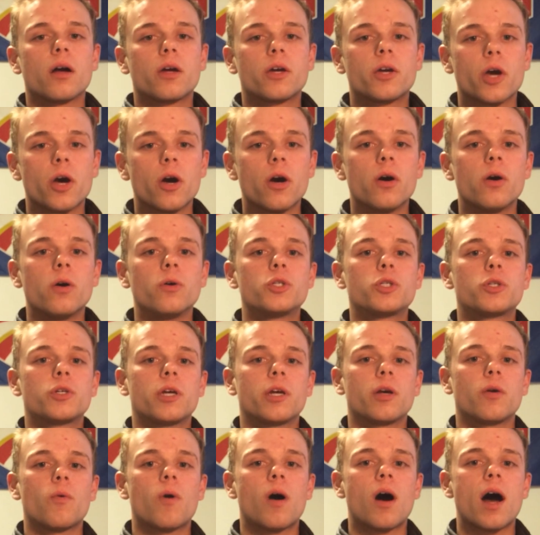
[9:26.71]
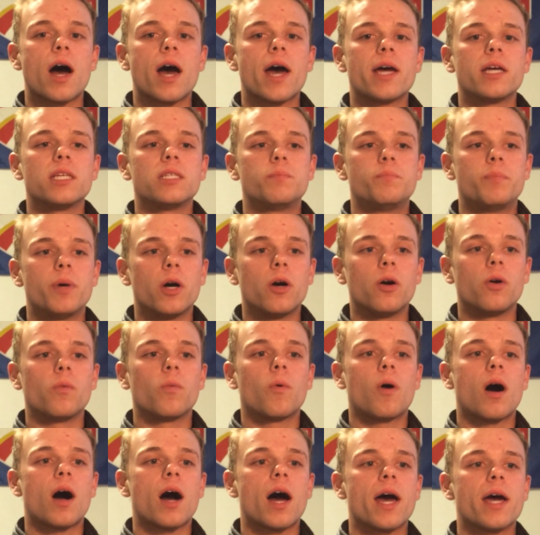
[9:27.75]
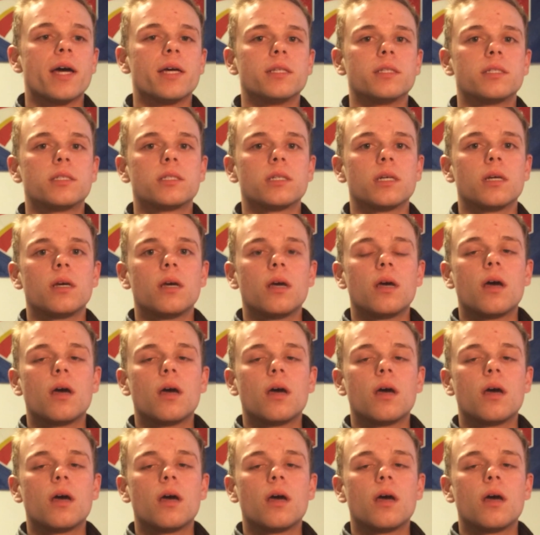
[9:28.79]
coaching-wise, boat-wise.